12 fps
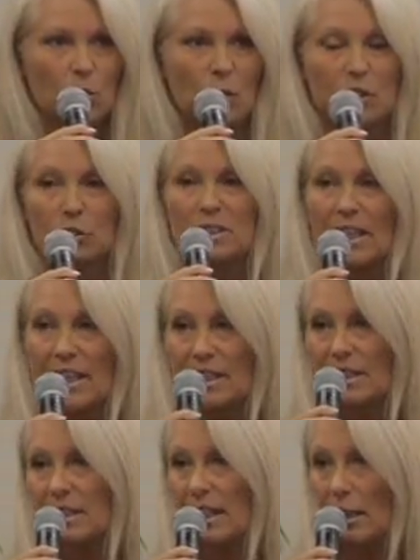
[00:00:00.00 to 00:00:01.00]
When you
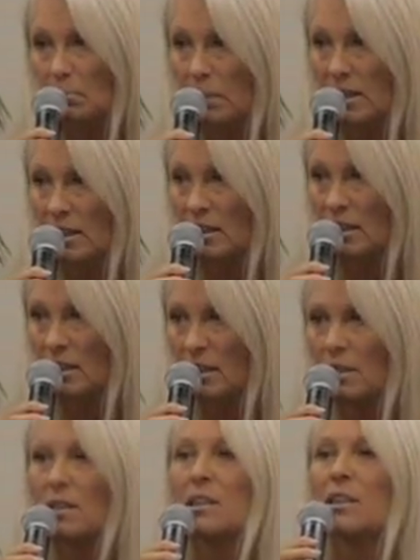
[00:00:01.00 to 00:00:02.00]
take steps,
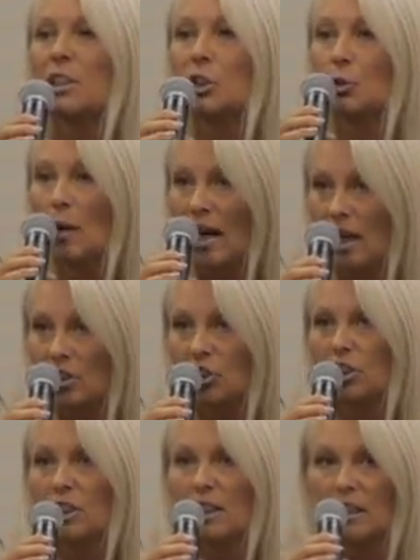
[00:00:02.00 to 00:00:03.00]
you
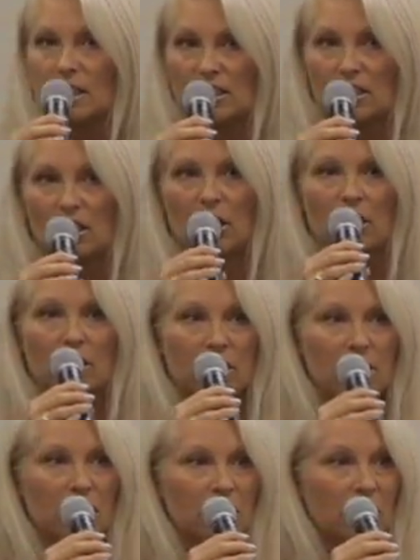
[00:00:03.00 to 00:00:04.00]
actually
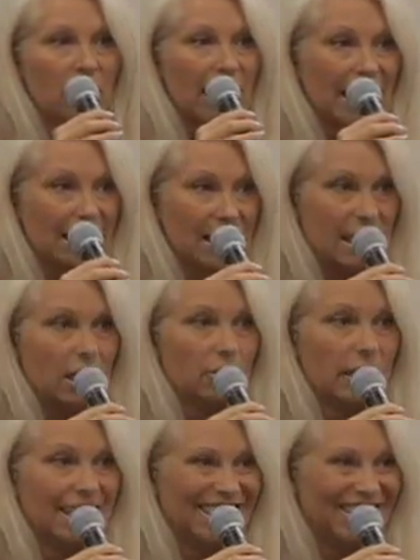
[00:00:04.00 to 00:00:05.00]
start
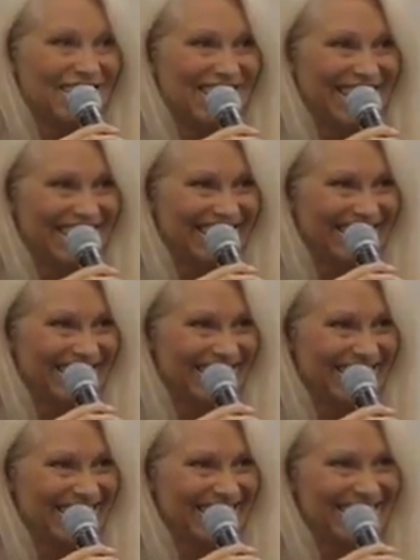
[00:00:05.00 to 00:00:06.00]
accelerated learning
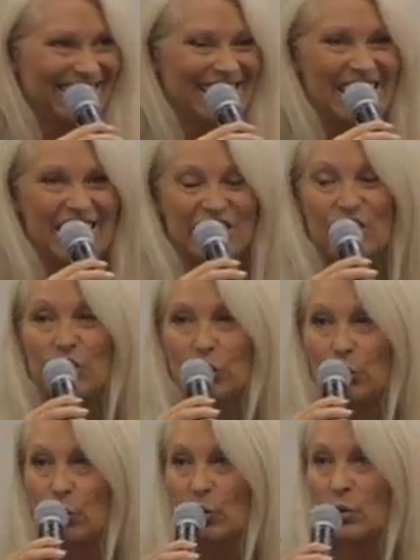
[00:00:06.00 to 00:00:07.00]

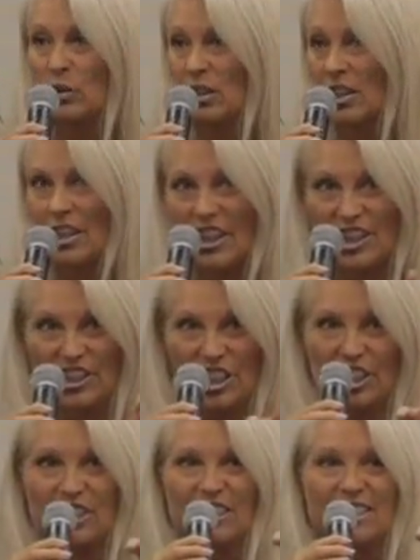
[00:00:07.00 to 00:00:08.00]
into the
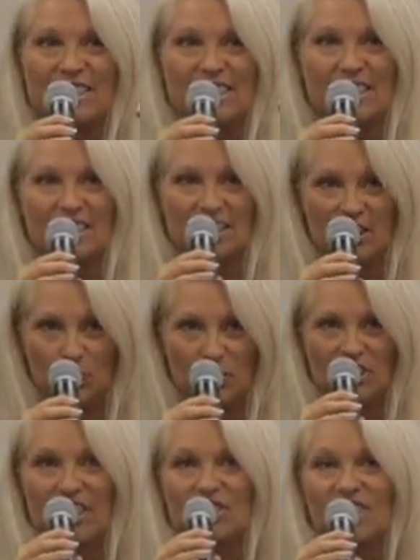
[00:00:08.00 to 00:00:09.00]
darkness,
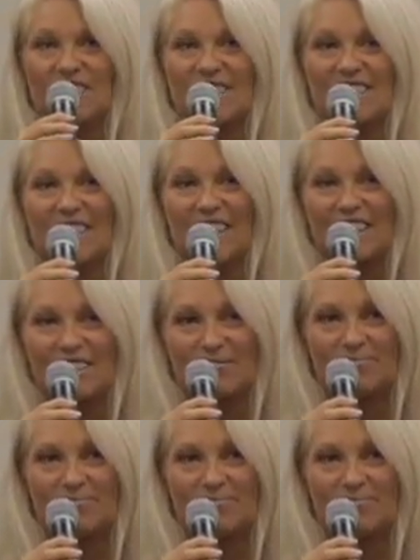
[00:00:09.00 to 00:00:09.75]
which gets you to the light.